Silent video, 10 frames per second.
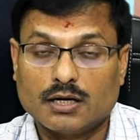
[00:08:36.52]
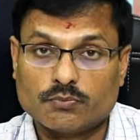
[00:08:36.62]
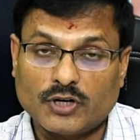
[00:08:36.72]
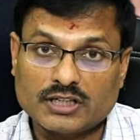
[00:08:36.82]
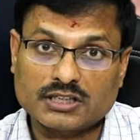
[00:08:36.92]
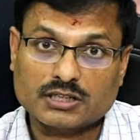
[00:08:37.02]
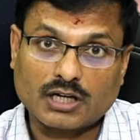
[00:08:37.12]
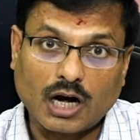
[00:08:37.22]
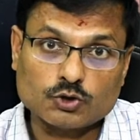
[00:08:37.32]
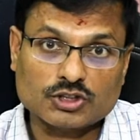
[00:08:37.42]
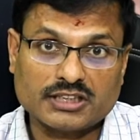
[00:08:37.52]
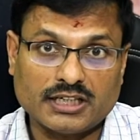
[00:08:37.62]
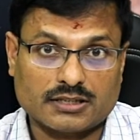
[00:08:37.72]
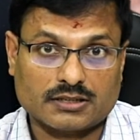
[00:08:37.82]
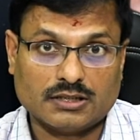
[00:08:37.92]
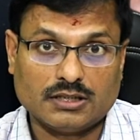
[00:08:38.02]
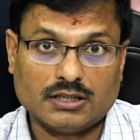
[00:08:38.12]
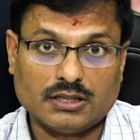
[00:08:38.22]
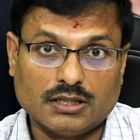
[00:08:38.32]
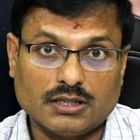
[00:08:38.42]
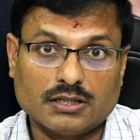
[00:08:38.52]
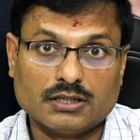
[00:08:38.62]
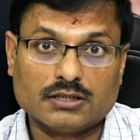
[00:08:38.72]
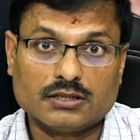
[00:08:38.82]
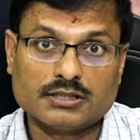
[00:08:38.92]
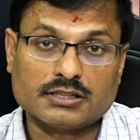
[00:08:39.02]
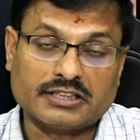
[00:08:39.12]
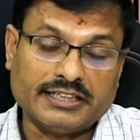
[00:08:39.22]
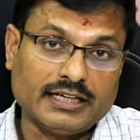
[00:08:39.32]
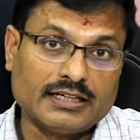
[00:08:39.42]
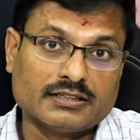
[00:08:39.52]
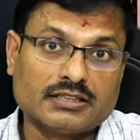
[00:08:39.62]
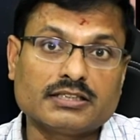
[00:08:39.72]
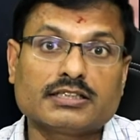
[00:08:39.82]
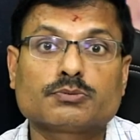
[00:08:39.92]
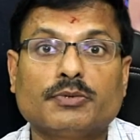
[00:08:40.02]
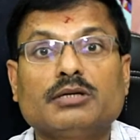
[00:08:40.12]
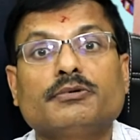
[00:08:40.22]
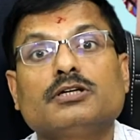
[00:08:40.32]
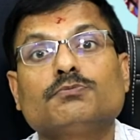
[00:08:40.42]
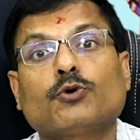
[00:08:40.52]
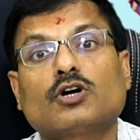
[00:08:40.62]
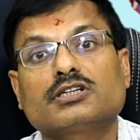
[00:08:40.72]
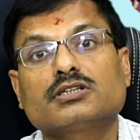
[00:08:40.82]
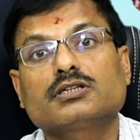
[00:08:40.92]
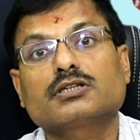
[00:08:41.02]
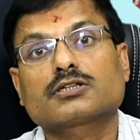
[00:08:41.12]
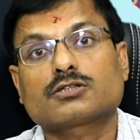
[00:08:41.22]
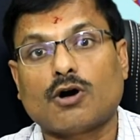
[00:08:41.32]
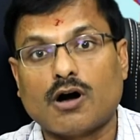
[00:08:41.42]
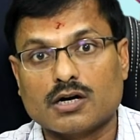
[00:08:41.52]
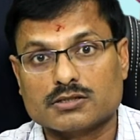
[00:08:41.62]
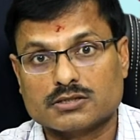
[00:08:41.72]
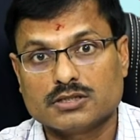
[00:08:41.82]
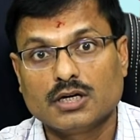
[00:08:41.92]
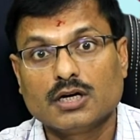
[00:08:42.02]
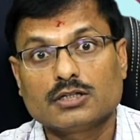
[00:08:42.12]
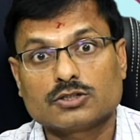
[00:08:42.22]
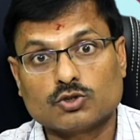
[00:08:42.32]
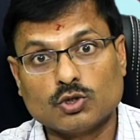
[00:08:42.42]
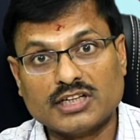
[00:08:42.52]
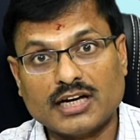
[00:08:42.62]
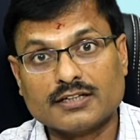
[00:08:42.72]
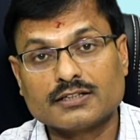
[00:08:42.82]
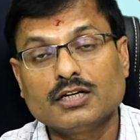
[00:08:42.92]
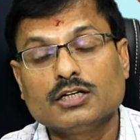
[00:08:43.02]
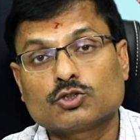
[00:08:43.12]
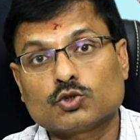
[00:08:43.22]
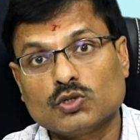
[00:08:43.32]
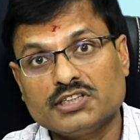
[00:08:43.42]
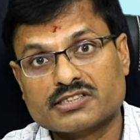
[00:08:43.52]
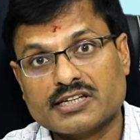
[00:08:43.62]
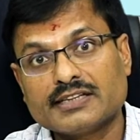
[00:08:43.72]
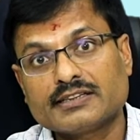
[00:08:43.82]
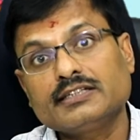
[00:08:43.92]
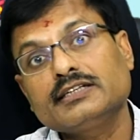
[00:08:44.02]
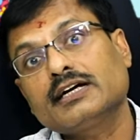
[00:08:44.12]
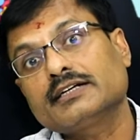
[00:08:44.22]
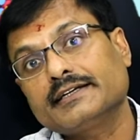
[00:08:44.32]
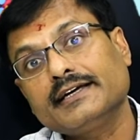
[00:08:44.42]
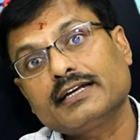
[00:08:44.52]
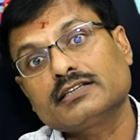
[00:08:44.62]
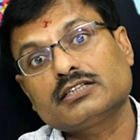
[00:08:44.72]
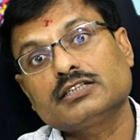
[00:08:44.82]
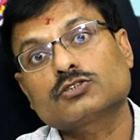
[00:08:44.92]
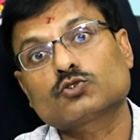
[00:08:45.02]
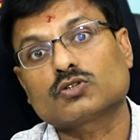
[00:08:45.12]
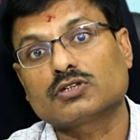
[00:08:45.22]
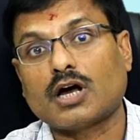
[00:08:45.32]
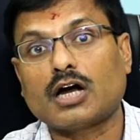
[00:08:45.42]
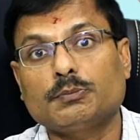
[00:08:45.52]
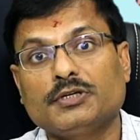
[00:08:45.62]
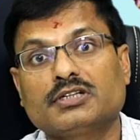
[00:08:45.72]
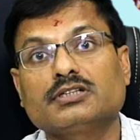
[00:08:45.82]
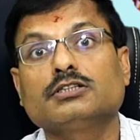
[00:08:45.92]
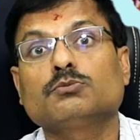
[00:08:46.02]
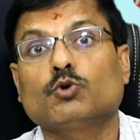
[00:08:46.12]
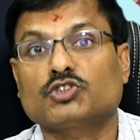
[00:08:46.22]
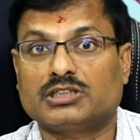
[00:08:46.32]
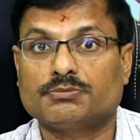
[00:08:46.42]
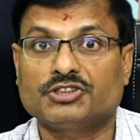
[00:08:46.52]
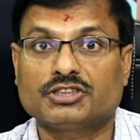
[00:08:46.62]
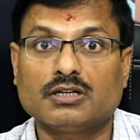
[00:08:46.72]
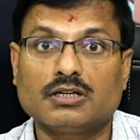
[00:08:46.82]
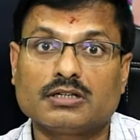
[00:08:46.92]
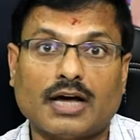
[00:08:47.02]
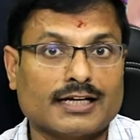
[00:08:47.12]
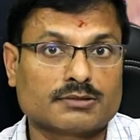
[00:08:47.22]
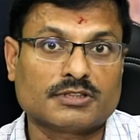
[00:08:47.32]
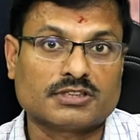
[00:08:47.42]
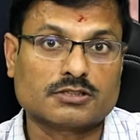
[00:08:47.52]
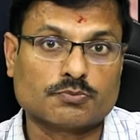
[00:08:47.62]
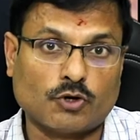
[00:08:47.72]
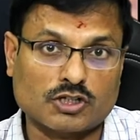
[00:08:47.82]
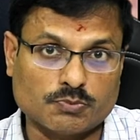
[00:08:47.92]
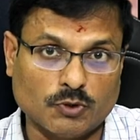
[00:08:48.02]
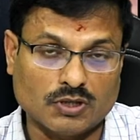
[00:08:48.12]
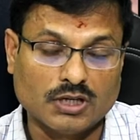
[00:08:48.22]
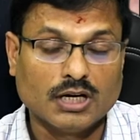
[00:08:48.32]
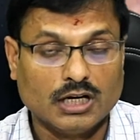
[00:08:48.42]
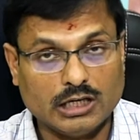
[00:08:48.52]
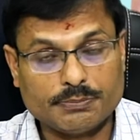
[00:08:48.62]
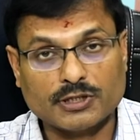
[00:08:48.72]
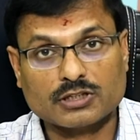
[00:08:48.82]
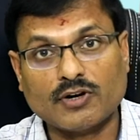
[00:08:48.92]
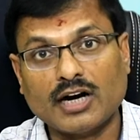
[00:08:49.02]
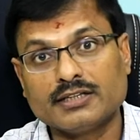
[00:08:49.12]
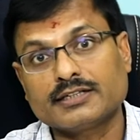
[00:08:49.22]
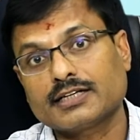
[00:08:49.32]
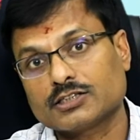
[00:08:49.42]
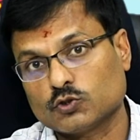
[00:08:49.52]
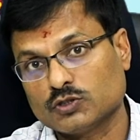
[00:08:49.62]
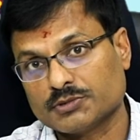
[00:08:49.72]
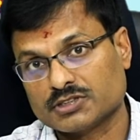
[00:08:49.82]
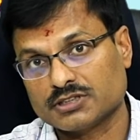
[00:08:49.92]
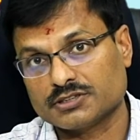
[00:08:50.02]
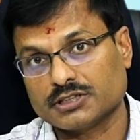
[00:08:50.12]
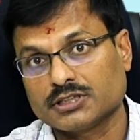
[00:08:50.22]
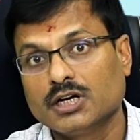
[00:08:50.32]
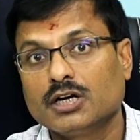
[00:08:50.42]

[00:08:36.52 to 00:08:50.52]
for the crouch gait, that is TL lengthening is very important cause, so that soleus lengthening and TL lengthening should not be done in most of the children as much as possible. If required, then gastrocnemius surgery,